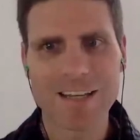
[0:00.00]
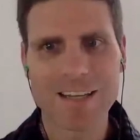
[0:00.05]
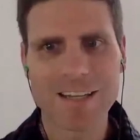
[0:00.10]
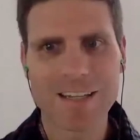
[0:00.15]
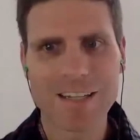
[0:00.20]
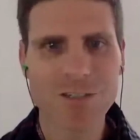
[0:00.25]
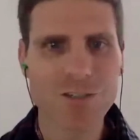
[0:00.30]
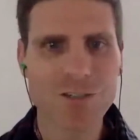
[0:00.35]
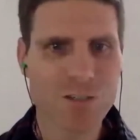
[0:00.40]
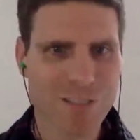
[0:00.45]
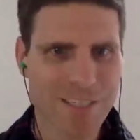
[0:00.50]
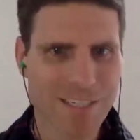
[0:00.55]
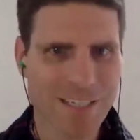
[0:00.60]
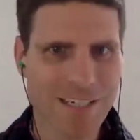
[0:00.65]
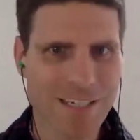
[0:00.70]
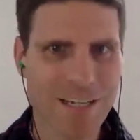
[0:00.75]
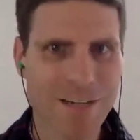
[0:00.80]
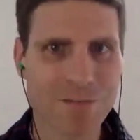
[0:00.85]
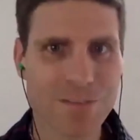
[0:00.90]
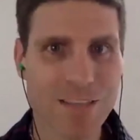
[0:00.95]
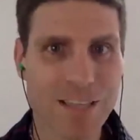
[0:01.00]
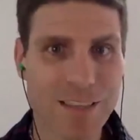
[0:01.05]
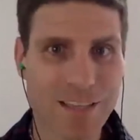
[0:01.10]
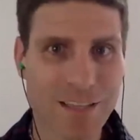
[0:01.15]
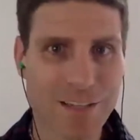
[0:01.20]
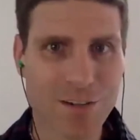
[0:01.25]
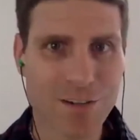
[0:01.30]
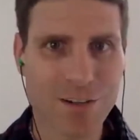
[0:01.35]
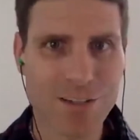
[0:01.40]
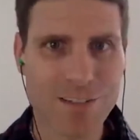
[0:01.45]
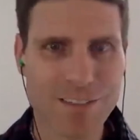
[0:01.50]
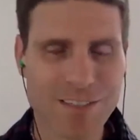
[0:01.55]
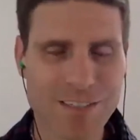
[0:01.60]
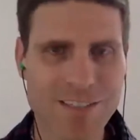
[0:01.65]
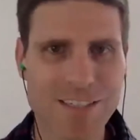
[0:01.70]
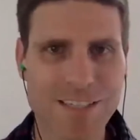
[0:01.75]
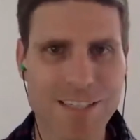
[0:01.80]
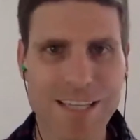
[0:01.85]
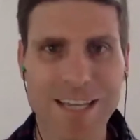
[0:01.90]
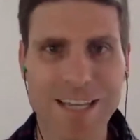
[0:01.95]
interesting enough that they're not
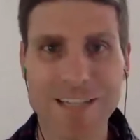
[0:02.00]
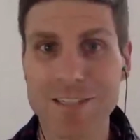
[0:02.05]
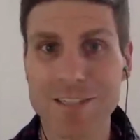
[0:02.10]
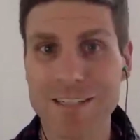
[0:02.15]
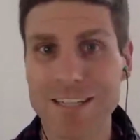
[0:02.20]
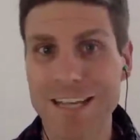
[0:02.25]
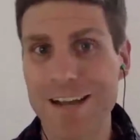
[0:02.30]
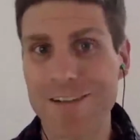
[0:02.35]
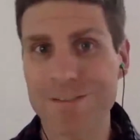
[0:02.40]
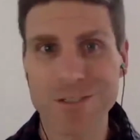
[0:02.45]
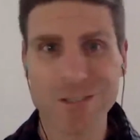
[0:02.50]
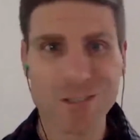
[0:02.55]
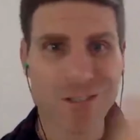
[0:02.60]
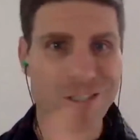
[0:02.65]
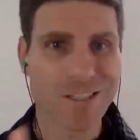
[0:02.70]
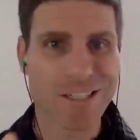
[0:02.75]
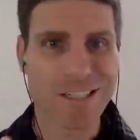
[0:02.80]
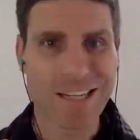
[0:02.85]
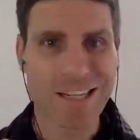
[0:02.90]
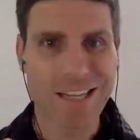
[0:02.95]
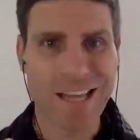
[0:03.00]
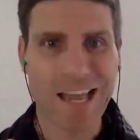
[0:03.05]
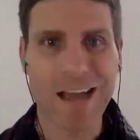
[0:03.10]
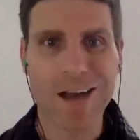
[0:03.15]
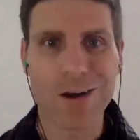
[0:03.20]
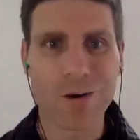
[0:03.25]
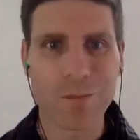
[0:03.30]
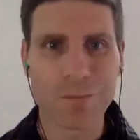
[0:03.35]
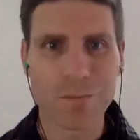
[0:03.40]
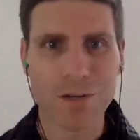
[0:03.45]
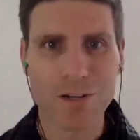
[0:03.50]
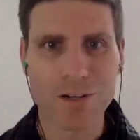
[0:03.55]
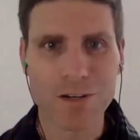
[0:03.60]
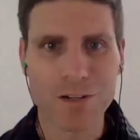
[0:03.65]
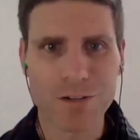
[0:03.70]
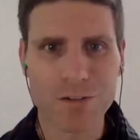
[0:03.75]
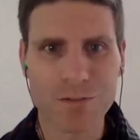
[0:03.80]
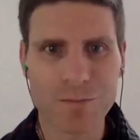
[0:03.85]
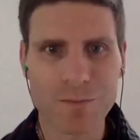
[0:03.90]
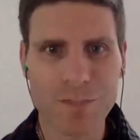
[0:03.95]
disengaging after just an hour
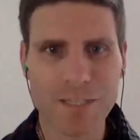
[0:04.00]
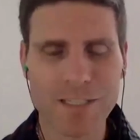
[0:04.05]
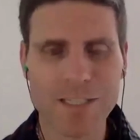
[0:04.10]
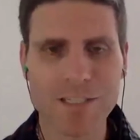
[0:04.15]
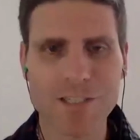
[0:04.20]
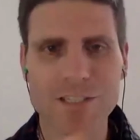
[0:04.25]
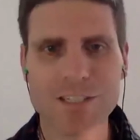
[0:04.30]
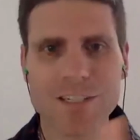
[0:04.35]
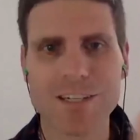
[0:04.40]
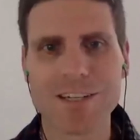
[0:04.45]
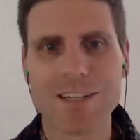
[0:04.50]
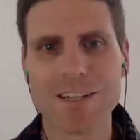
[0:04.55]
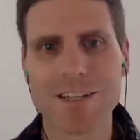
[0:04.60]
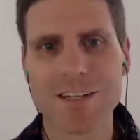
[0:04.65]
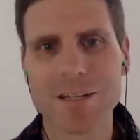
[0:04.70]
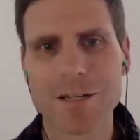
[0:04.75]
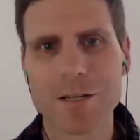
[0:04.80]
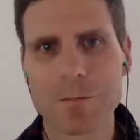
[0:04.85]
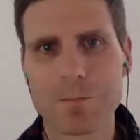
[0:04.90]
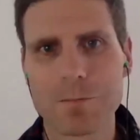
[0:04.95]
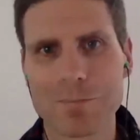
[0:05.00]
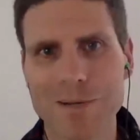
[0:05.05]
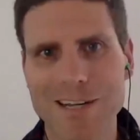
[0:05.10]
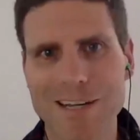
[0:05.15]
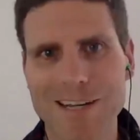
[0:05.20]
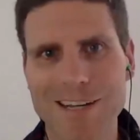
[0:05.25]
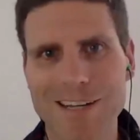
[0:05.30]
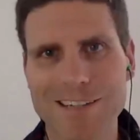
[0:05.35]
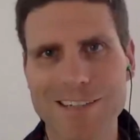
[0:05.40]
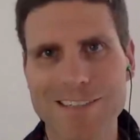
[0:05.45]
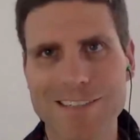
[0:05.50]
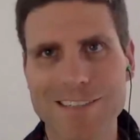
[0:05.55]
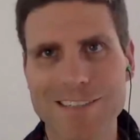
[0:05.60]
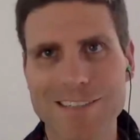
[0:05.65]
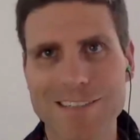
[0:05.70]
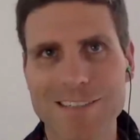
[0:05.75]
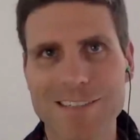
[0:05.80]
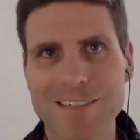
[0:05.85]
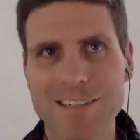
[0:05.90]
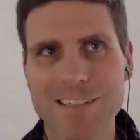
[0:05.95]
monologue from their teacher, but
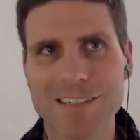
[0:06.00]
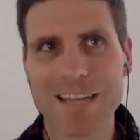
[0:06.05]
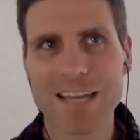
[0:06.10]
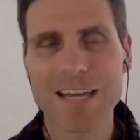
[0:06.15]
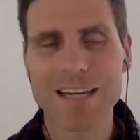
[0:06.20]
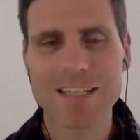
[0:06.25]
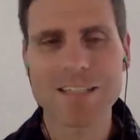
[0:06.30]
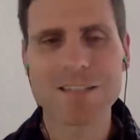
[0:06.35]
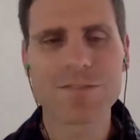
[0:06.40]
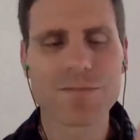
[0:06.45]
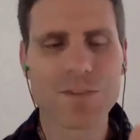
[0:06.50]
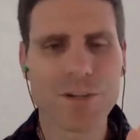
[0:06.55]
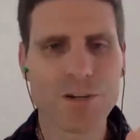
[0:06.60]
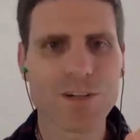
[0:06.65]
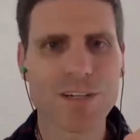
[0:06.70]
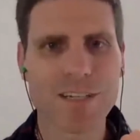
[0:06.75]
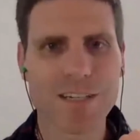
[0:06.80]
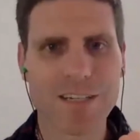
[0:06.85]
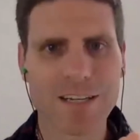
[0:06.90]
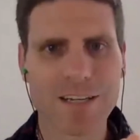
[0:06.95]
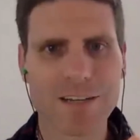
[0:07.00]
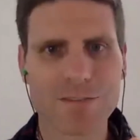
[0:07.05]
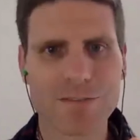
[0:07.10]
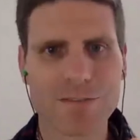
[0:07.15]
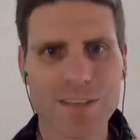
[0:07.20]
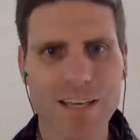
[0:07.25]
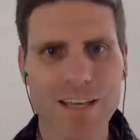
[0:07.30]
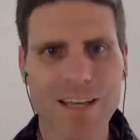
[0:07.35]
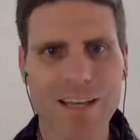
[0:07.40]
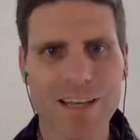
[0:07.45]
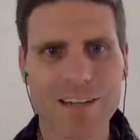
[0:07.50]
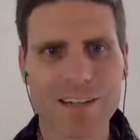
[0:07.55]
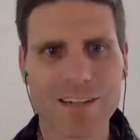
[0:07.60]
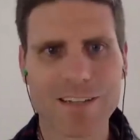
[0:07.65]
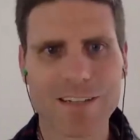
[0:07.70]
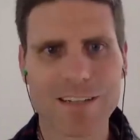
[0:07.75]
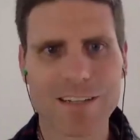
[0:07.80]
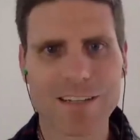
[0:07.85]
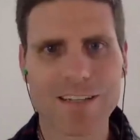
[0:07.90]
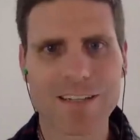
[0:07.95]
at least varied enough that
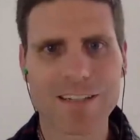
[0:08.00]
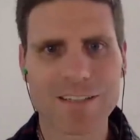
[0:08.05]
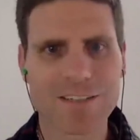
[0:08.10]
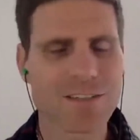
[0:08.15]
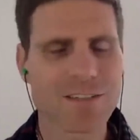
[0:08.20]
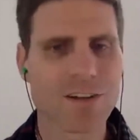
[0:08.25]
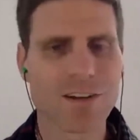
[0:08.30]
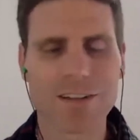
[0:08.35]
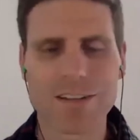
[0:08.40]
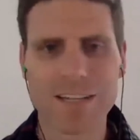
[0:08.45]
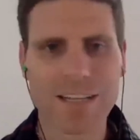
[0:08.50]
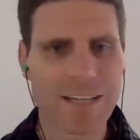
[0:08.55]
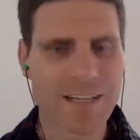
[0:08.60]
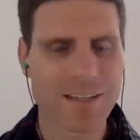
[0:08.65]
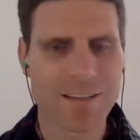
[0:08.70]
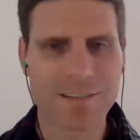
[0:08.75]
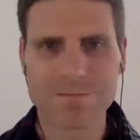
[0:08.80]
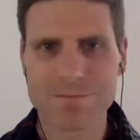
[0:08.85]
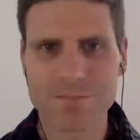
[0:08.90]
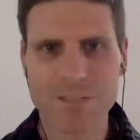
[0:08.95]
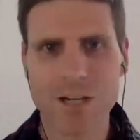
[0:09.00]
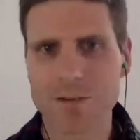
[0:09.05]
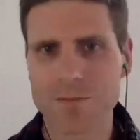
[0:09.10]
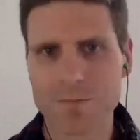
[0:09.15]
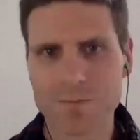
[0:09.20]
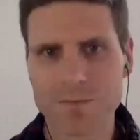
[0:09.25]
it's not like, you know,